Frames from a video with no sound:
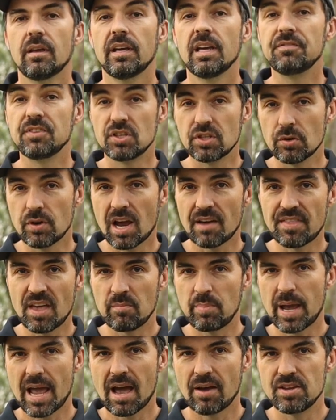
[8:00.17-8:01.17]
If you do have
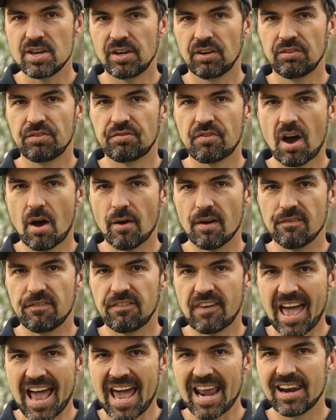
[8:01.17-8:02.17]
that power, you can throw it
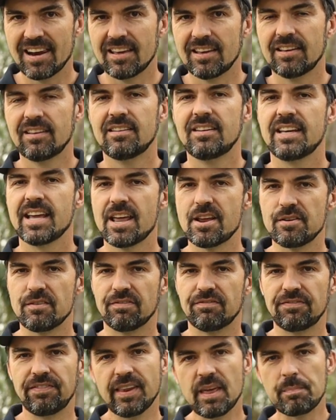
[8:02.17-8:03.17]
flat, get it to
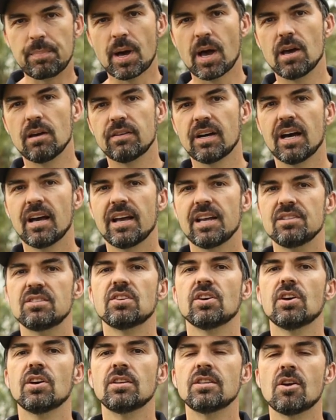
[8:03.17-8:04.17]
flip over and
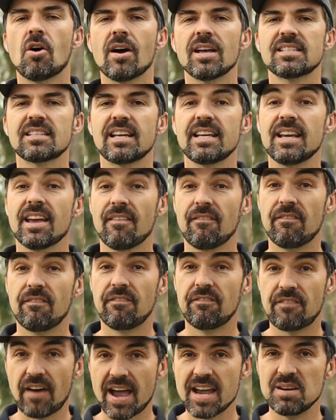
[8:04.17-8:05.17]
turn nicely and
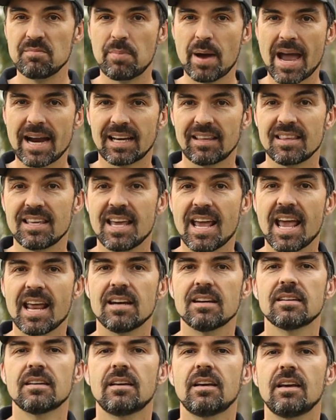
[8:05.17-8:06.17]
fade back at the
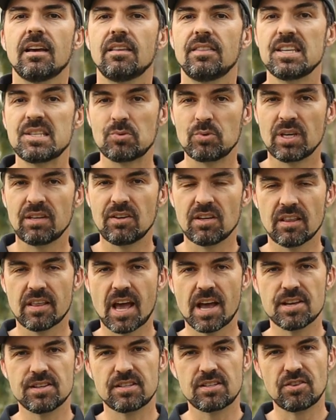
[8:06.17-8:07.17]
end. This will give you
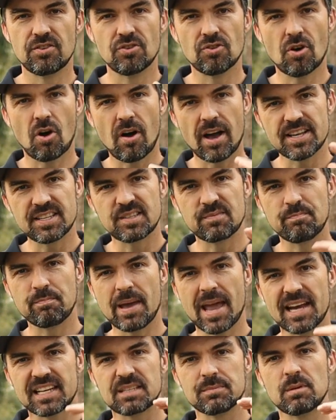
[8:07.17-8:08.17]
those nice
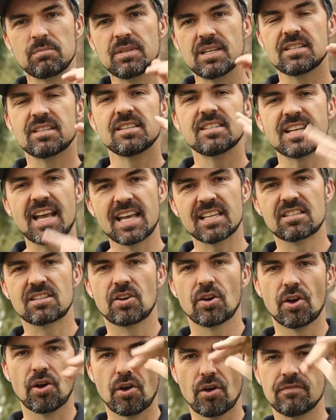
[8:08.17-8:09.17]
maximum distance
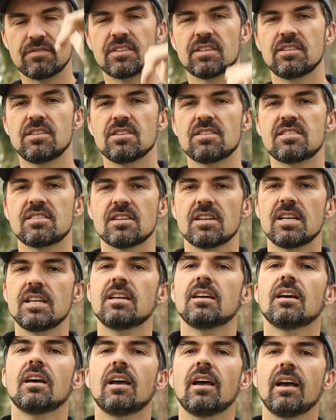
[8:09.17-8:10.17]
S-curves that you
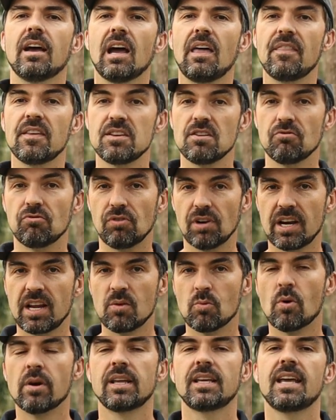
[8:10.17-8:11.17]
see and that you
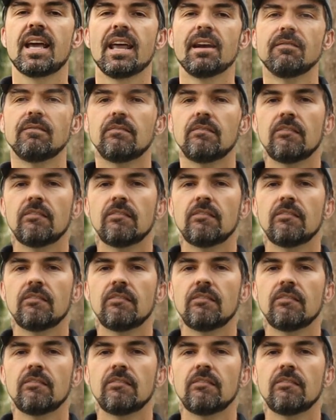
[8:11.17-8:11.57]
really want to get.